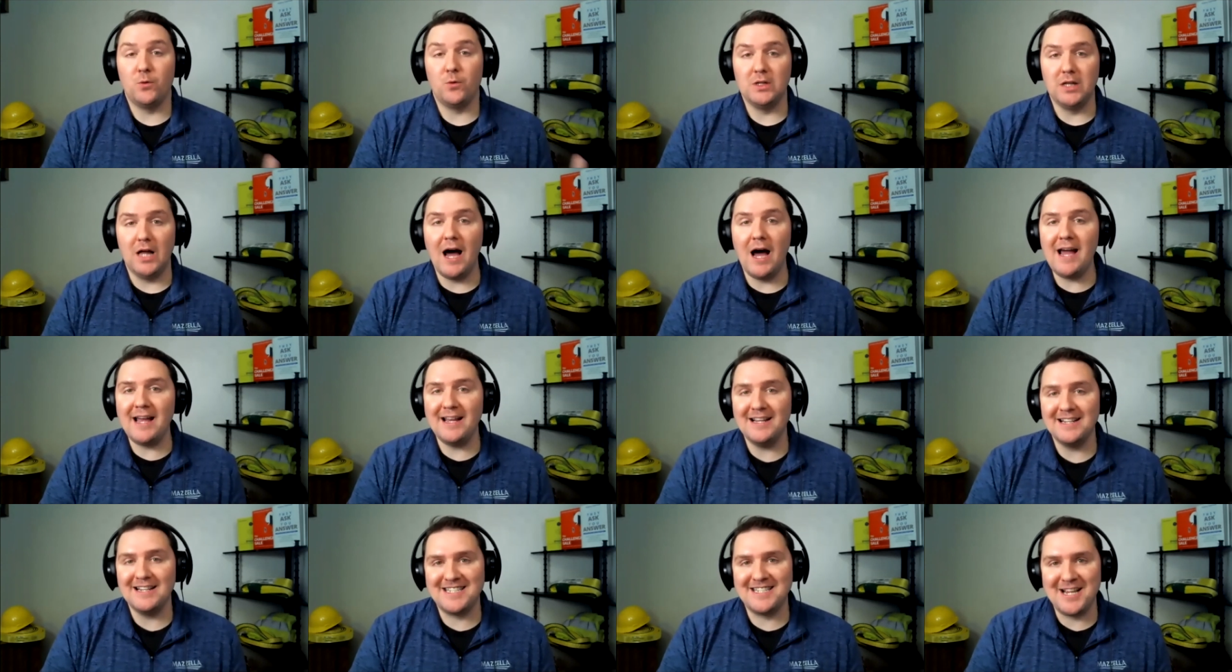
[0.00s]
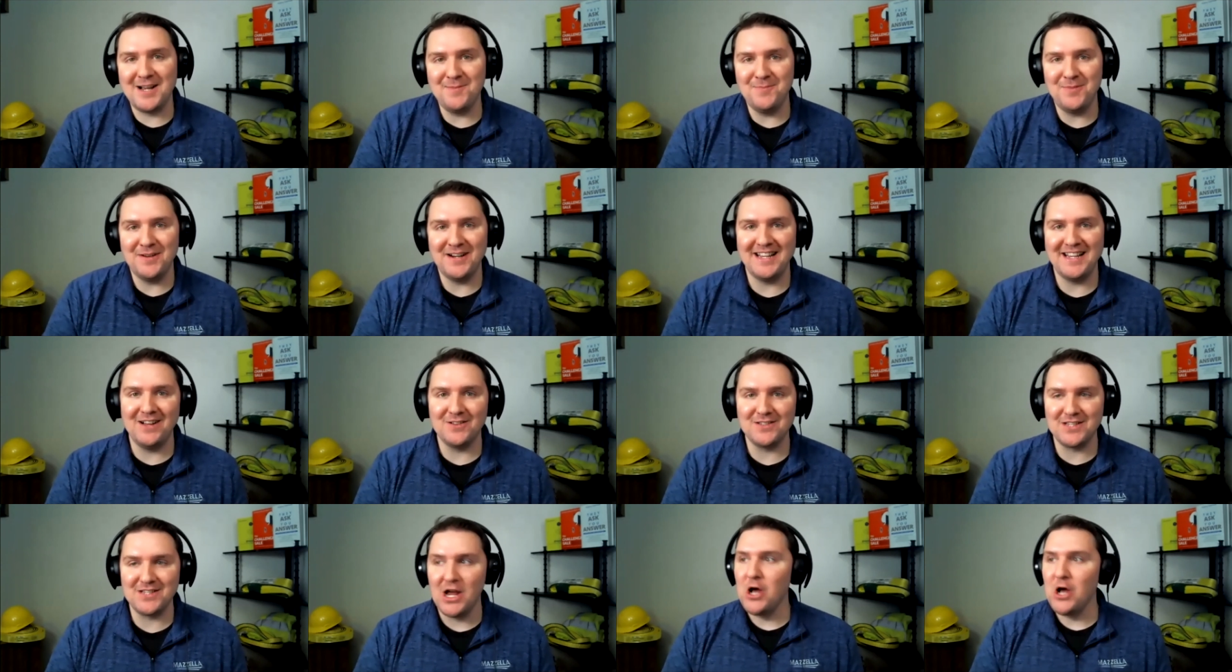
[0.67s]
rely on somebody
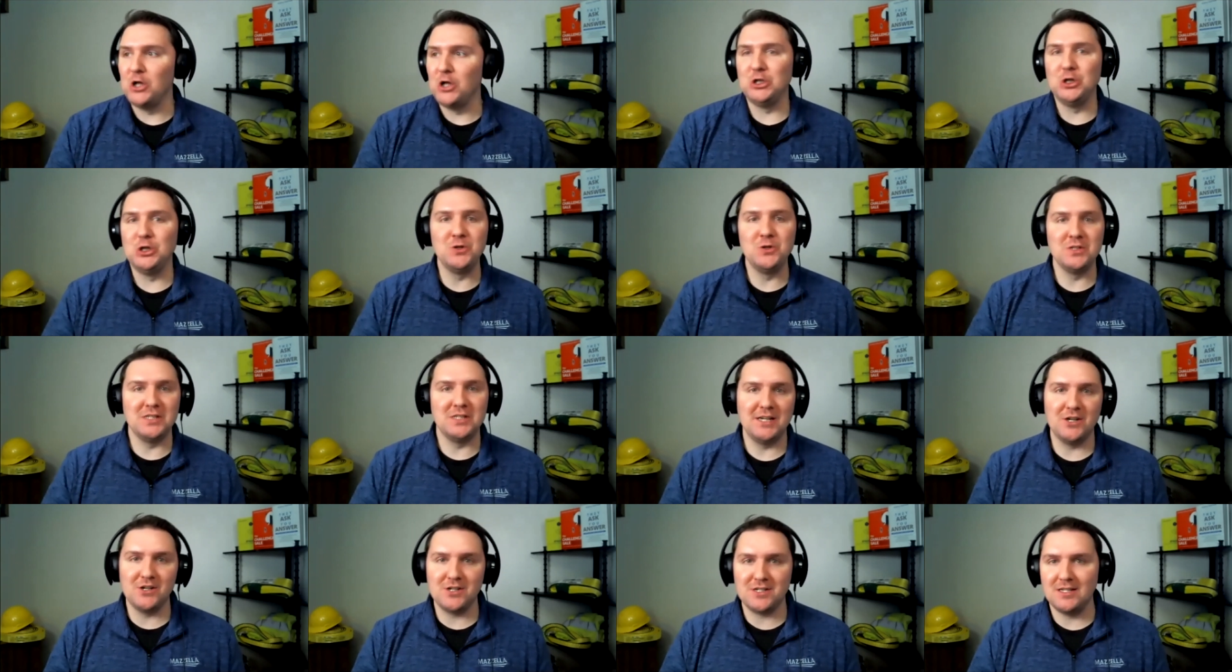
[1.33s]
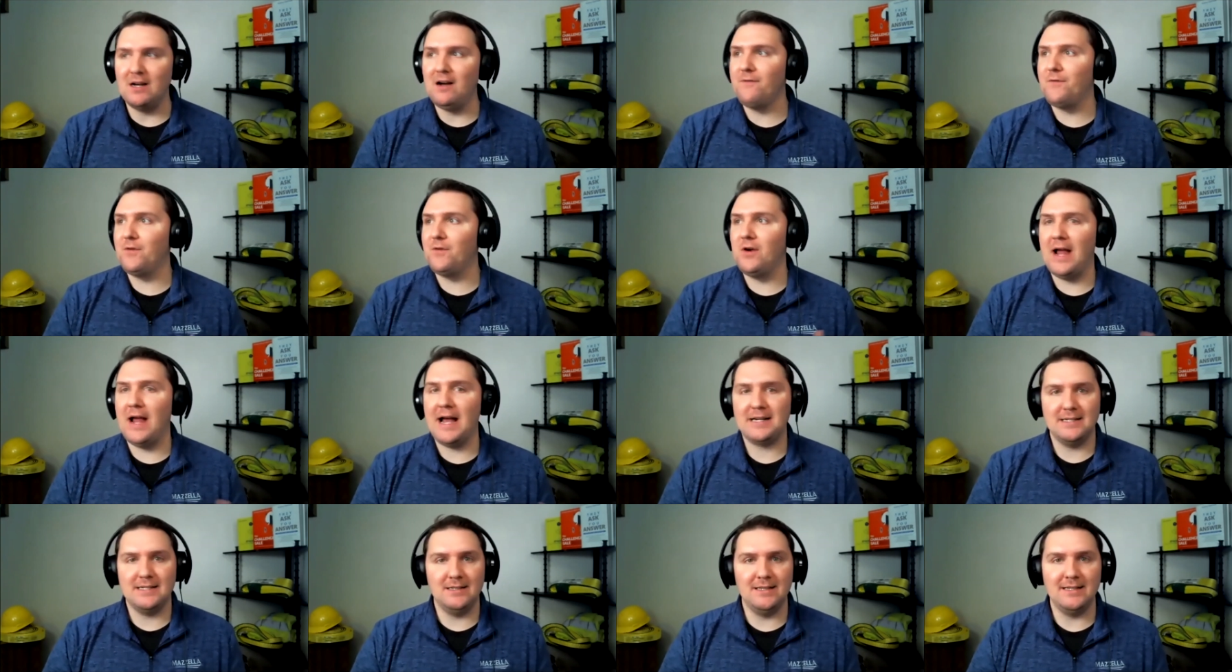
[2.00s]
else losing your stuff or
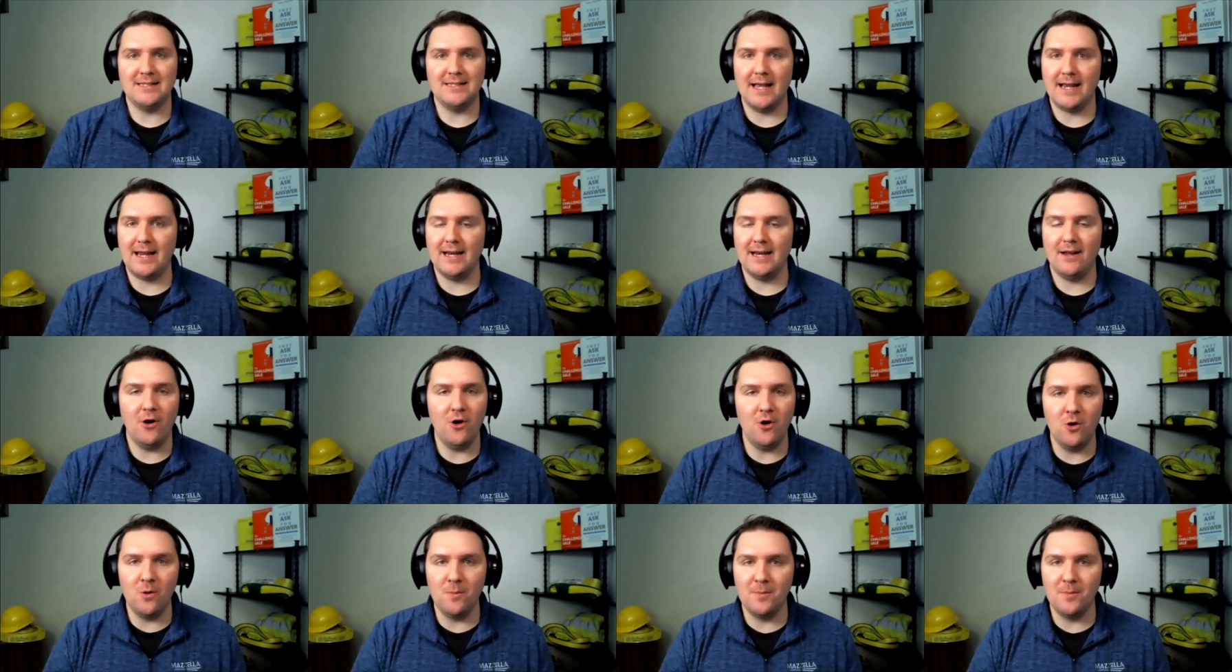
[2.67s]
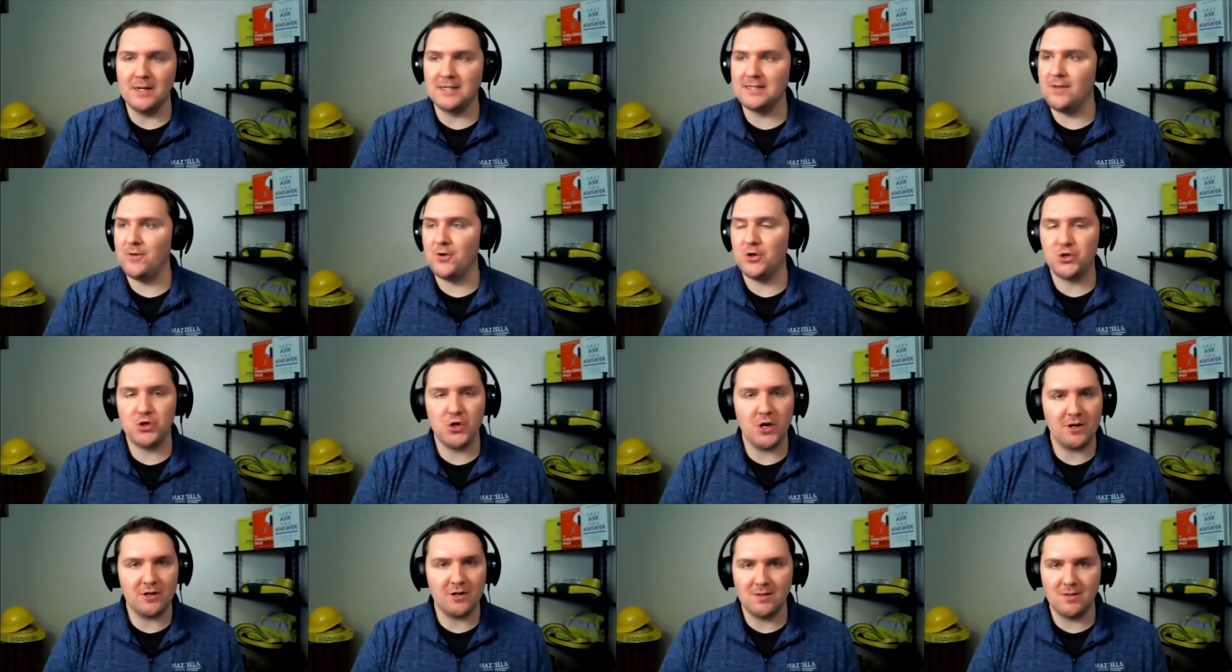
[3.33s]
accidentally taking it home or it's in their
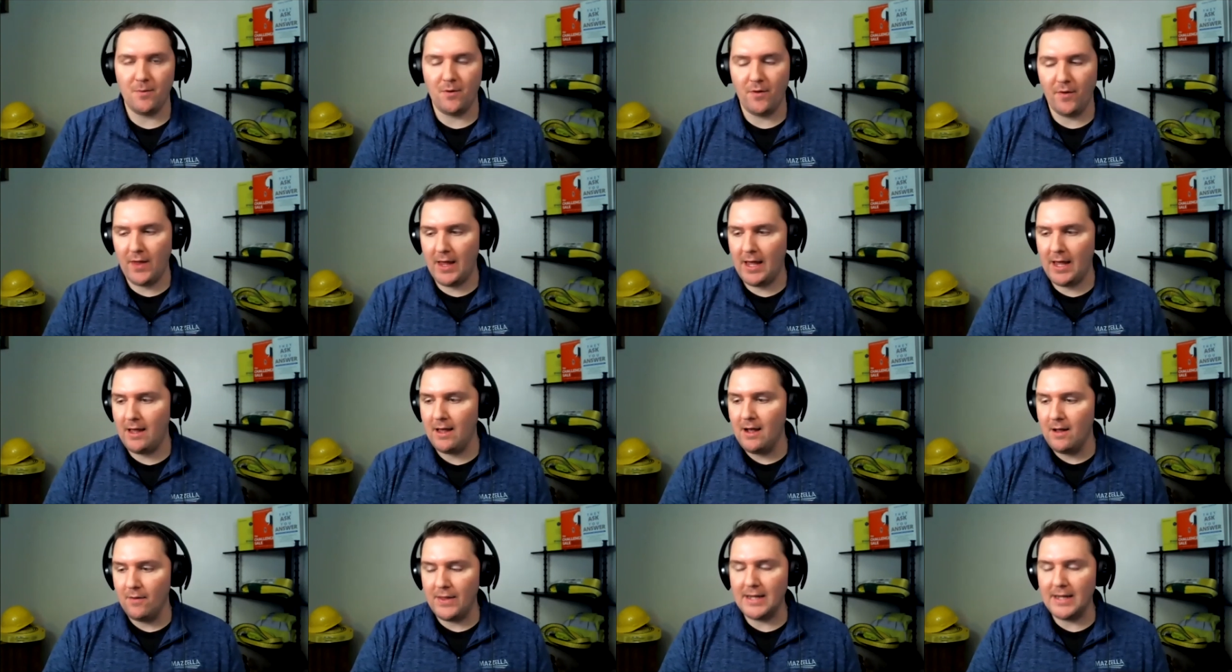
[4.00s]
truck or something like that.